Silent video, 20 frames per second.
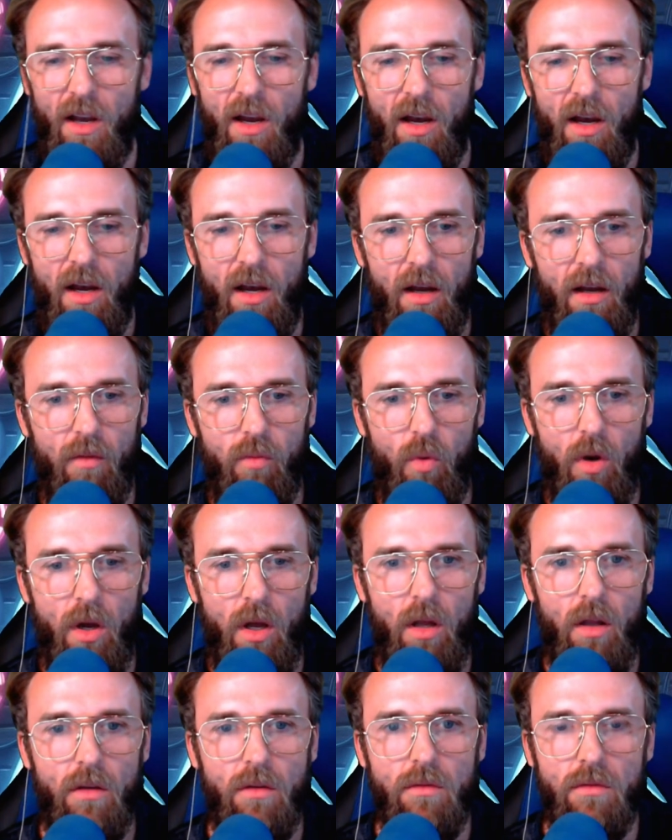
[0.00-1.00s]
Uh,
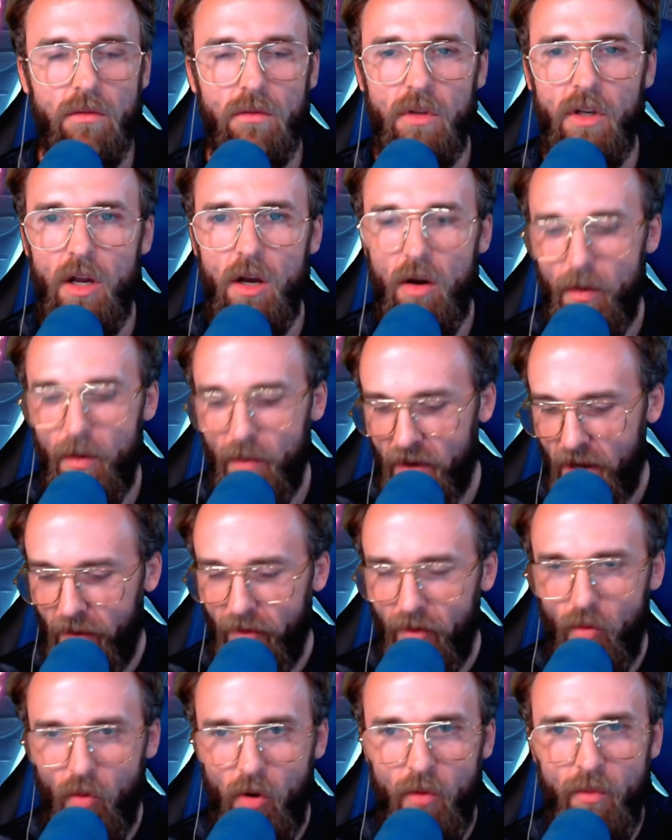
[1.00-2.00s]
well, no, I'm kind
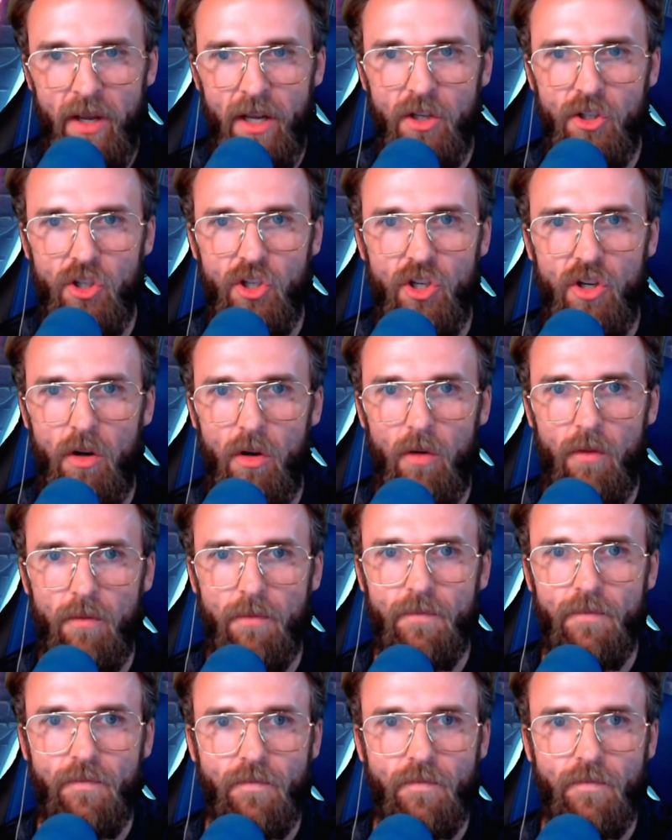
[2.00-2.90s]
of a one-man show.